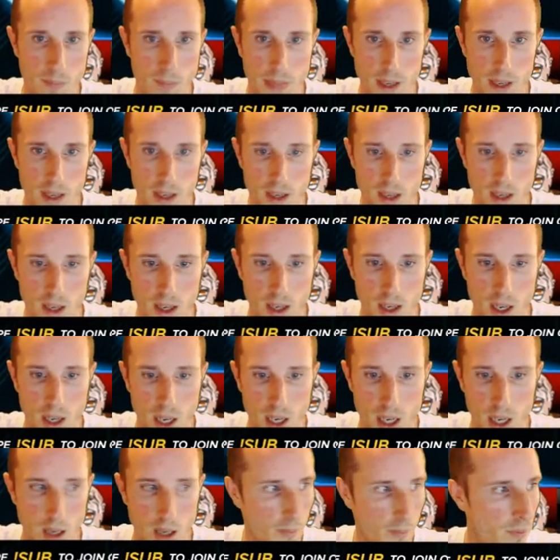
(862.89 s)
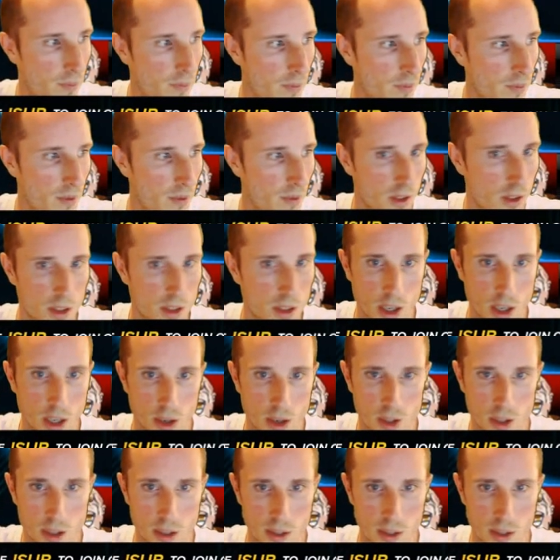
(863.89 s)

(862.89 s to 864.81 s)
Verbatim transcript: Um, so it was like,